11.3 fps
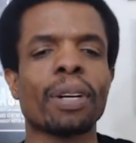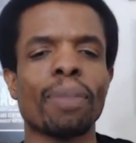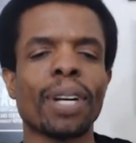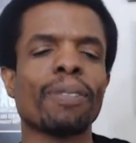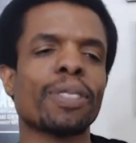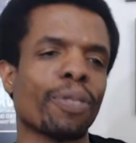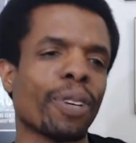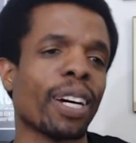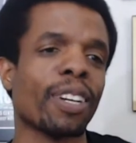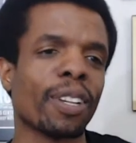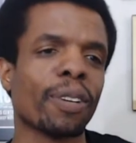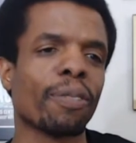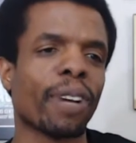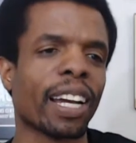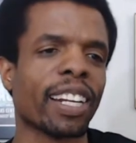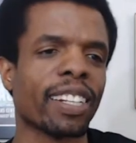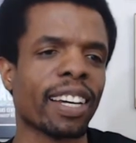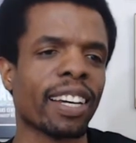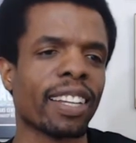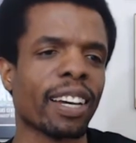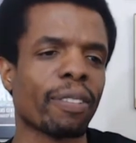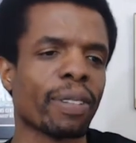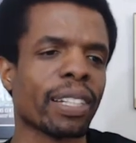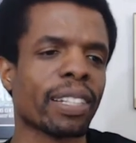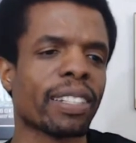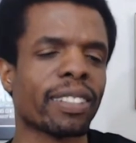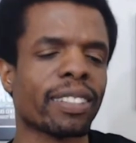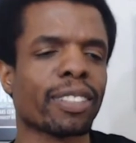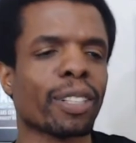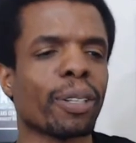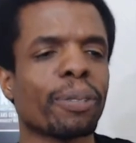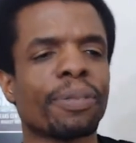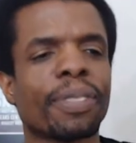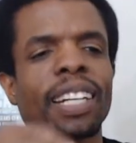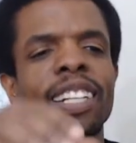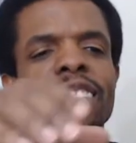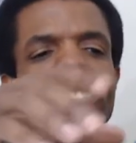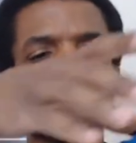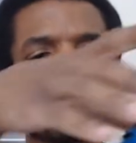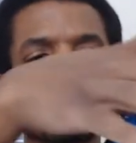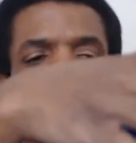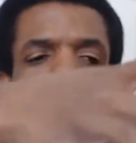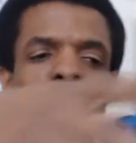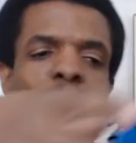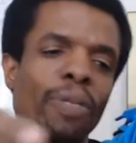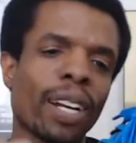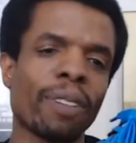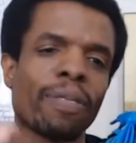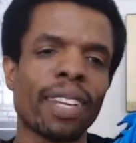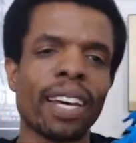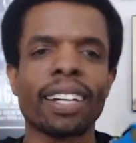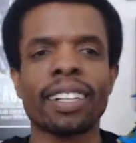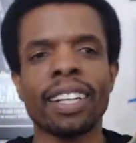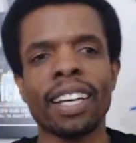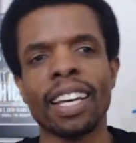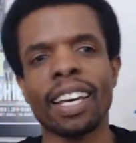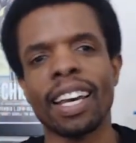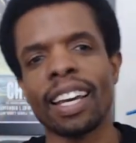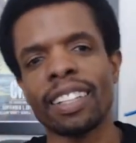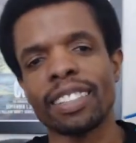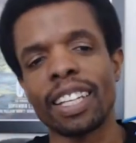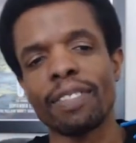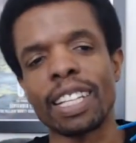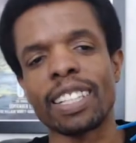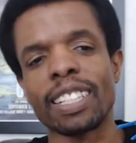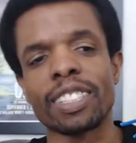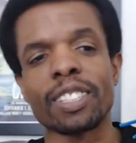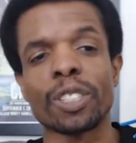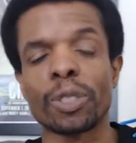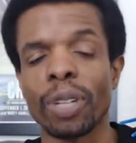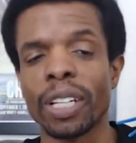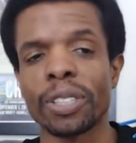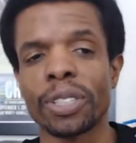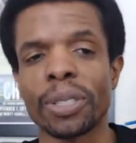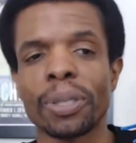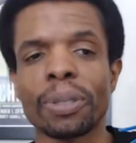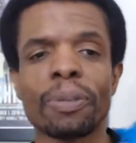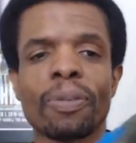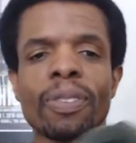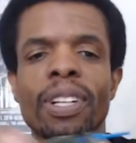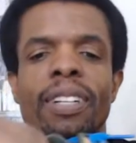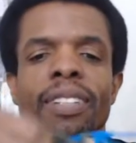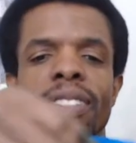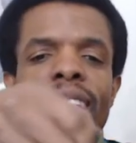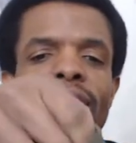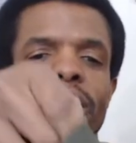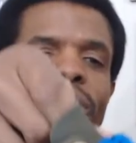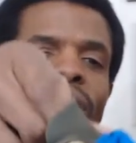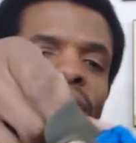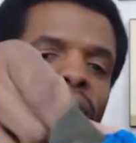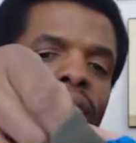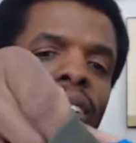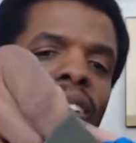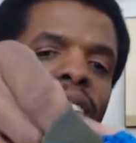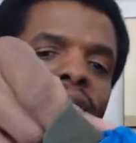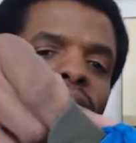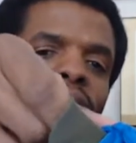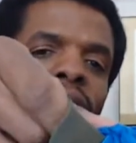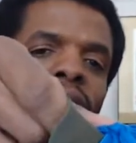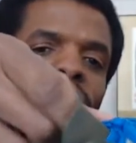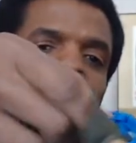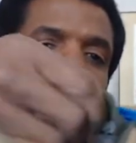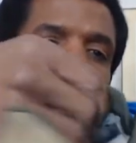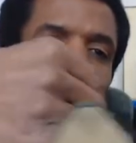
But it was another rainy day that week, so I needed something that's was going to be ready for that. And given that this is a trail shoe, right? It's got the trail thing on the side, right?